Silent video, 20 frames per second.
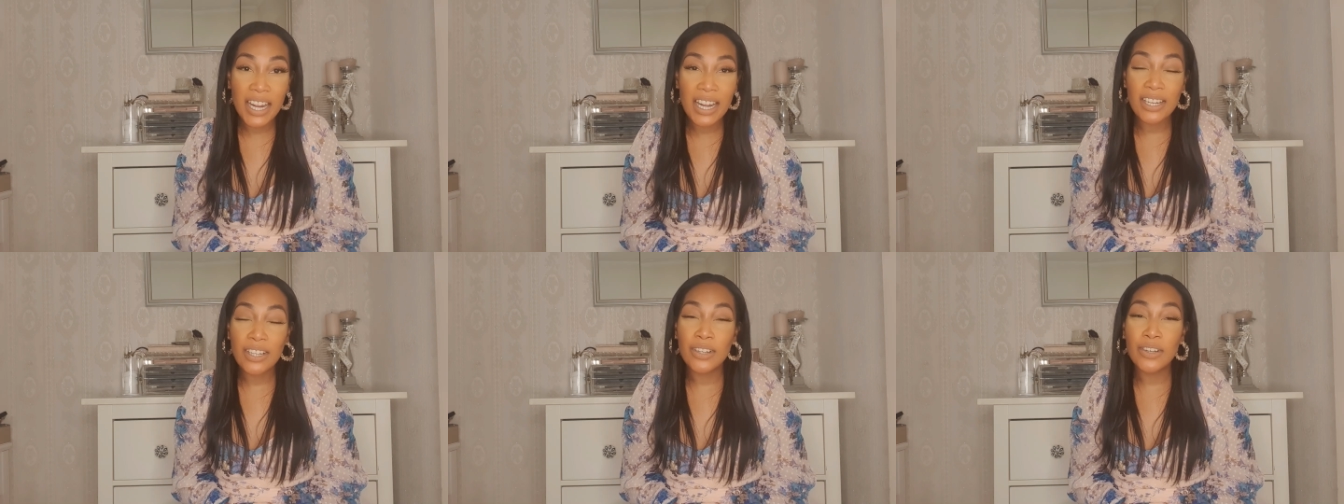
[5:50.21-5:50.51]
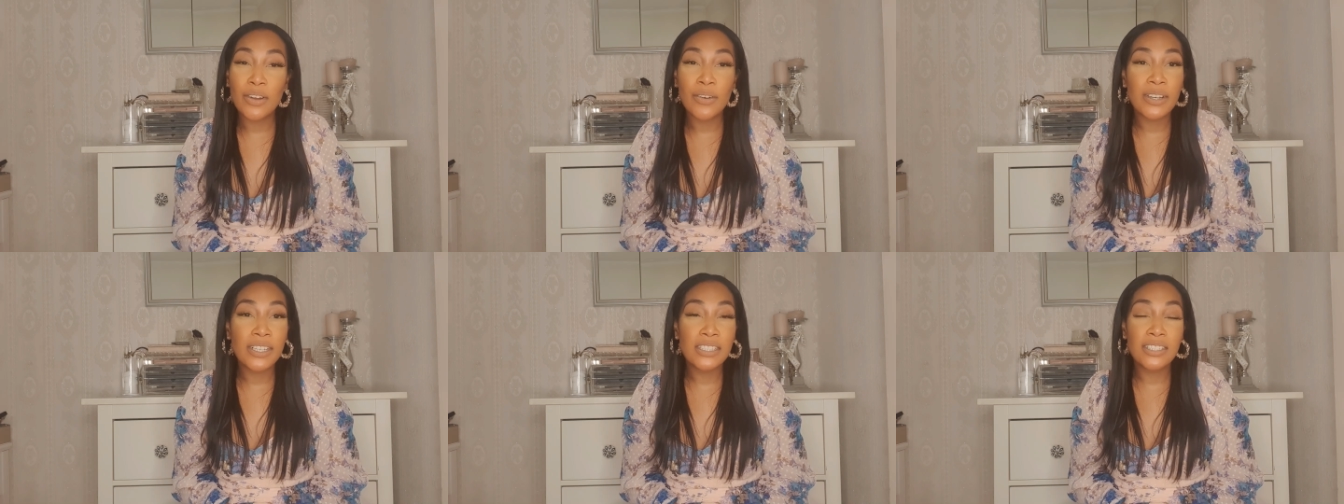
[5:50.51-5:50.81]
and you
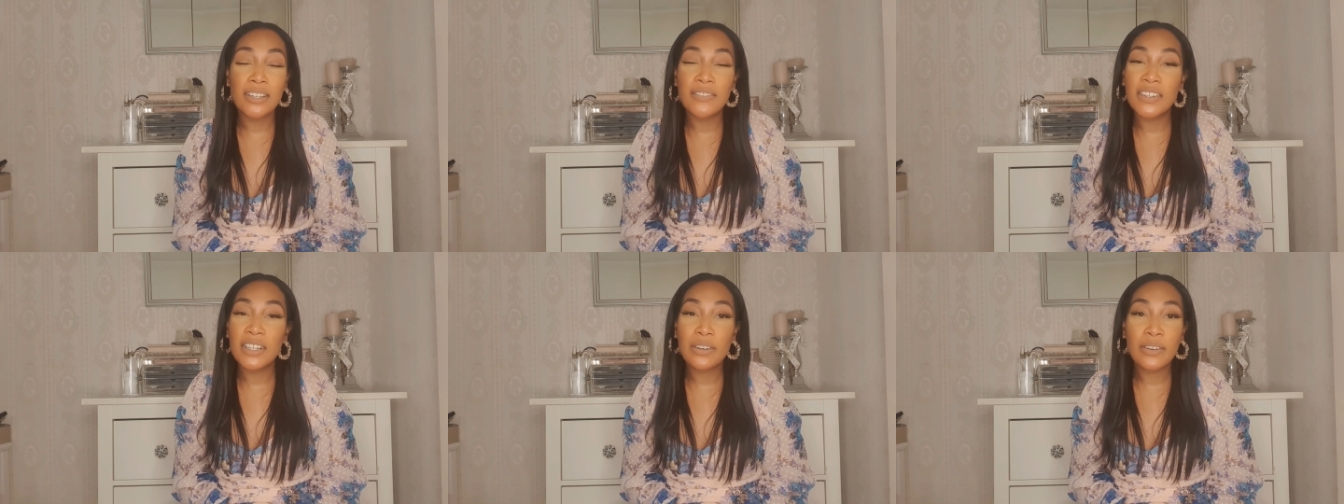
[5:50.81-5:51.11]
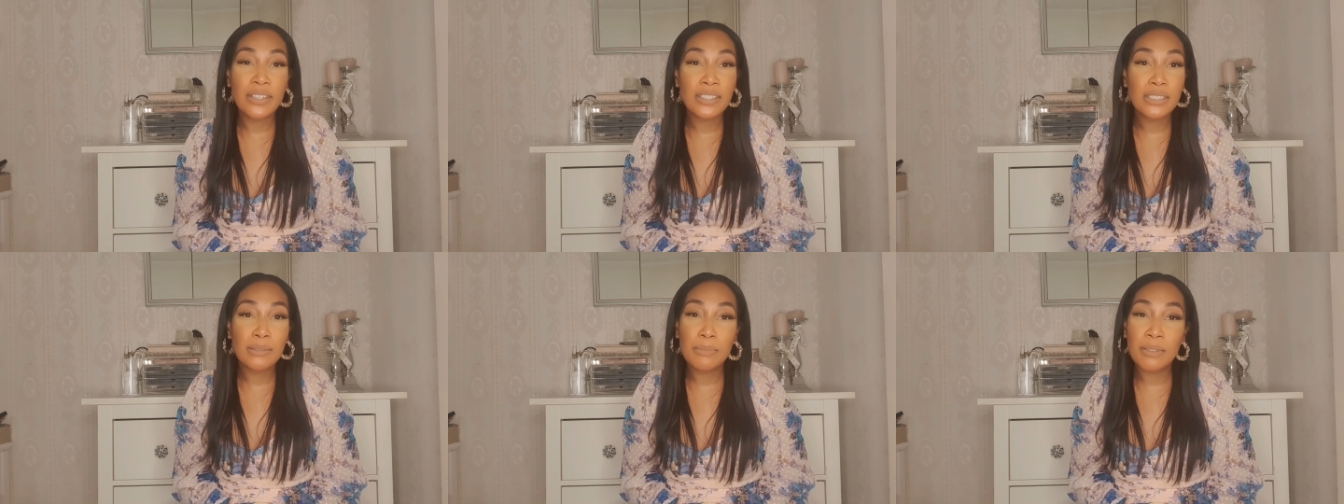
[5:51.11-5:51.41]
know he's never
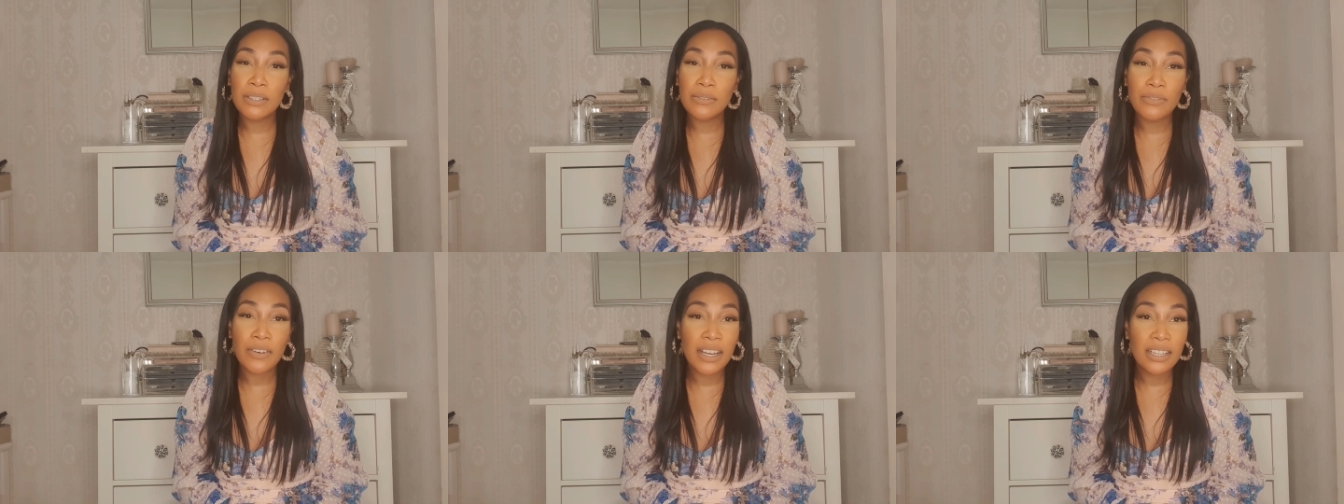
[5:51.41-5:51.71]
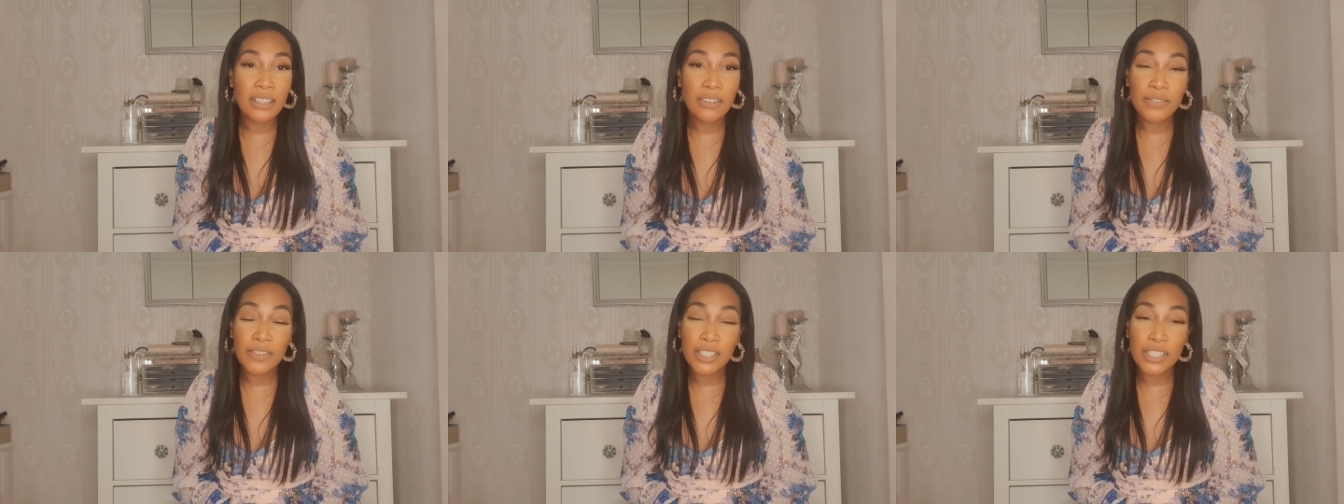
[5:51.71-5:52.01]
going to be the
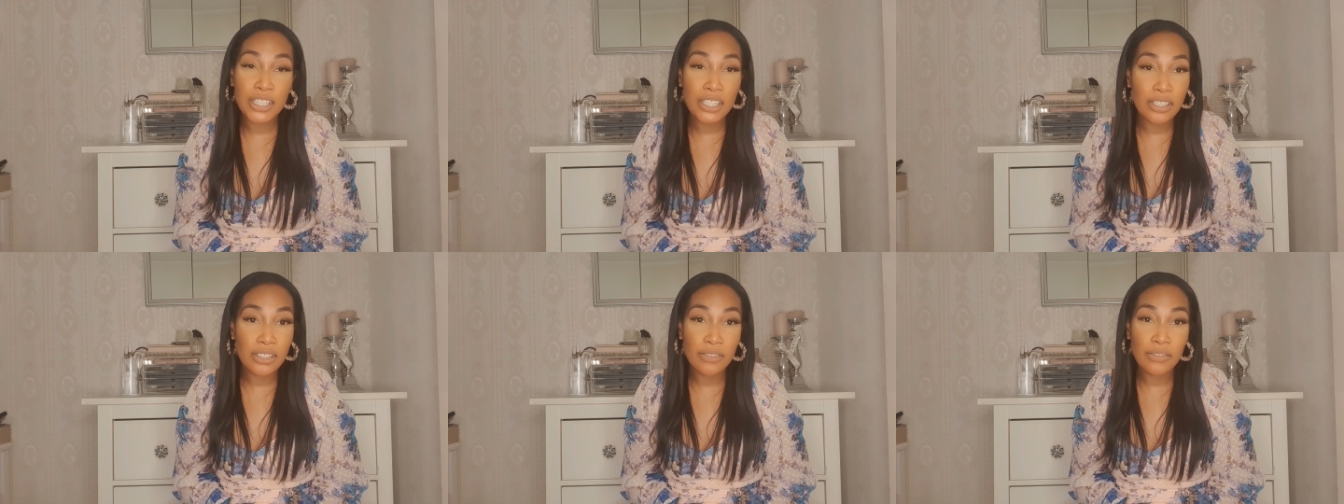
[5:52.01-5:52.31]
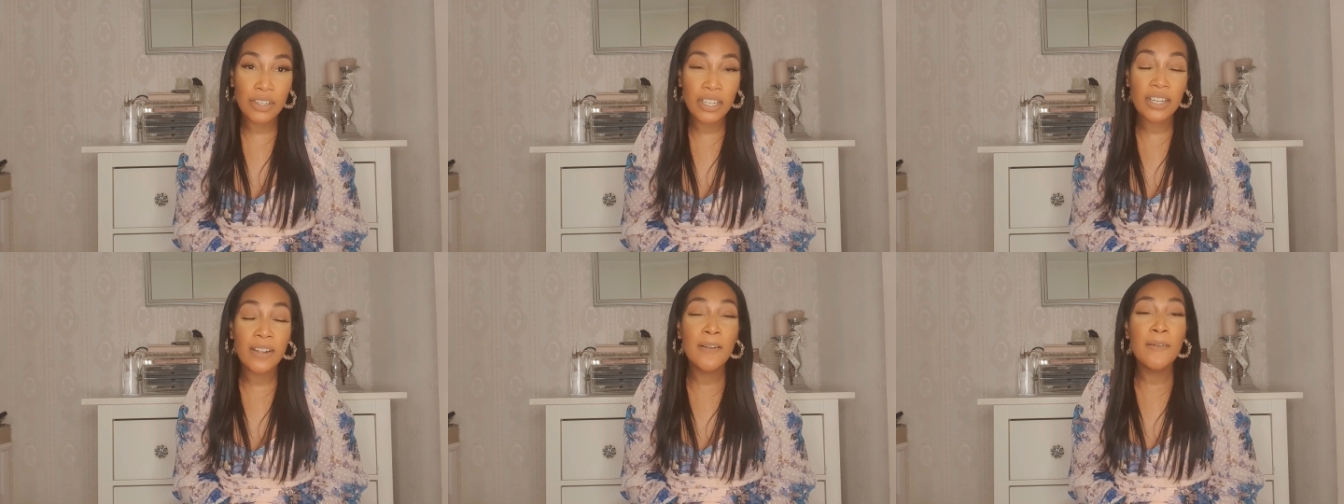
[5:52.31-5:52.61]
father of your
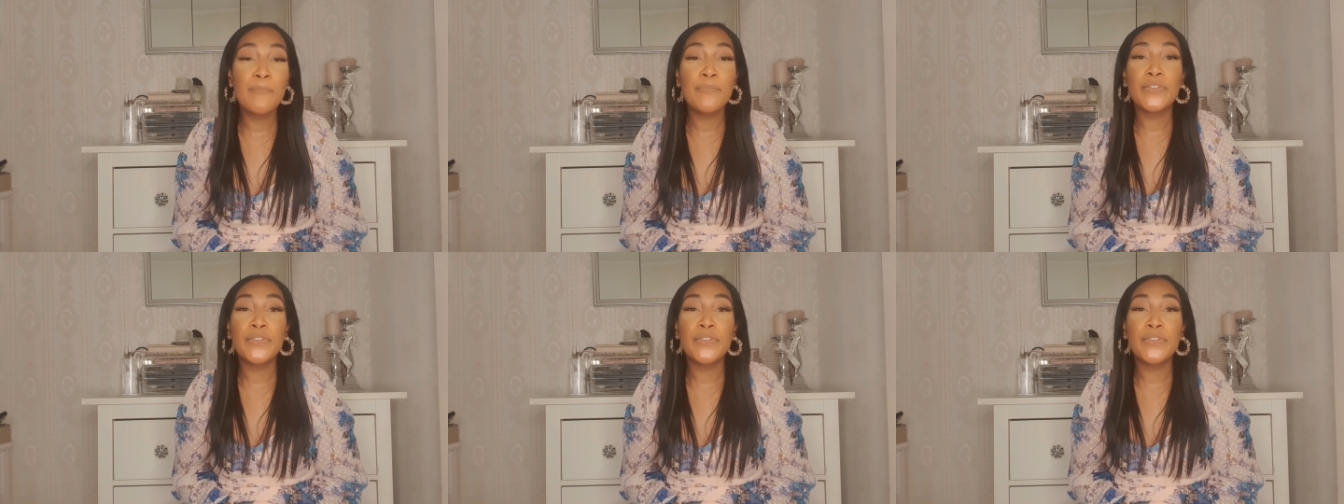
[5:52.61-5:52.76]
children,